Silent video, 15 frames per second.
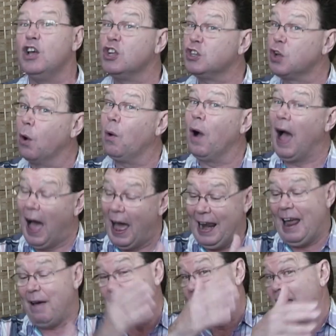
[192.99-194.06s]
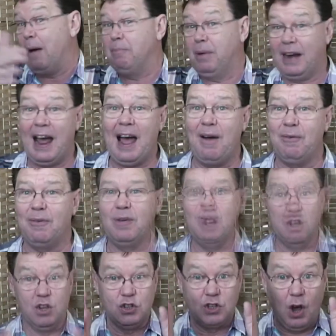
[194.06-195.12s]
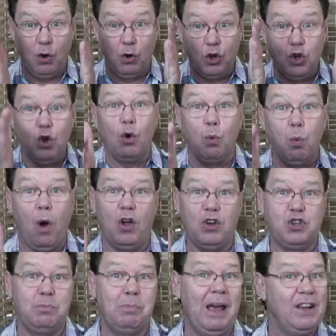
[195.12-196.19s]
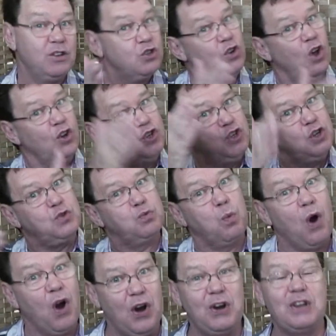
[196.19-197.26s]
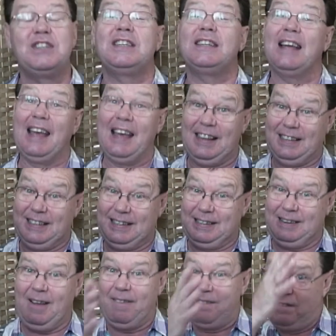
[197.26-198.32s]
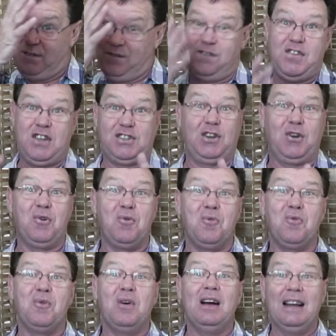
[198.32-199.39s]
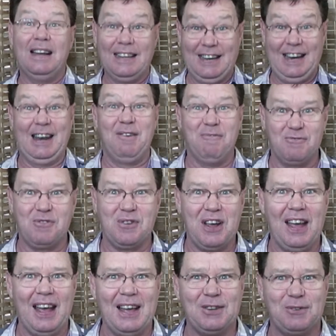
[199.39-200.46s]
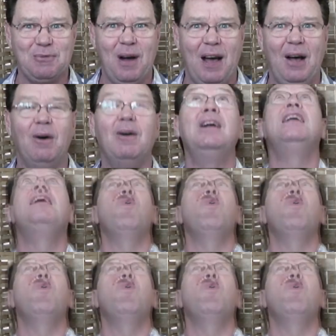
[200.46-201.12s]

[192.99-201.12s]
So I left that bit out. So you're watching me. It's not just words. It's physical delivery as well.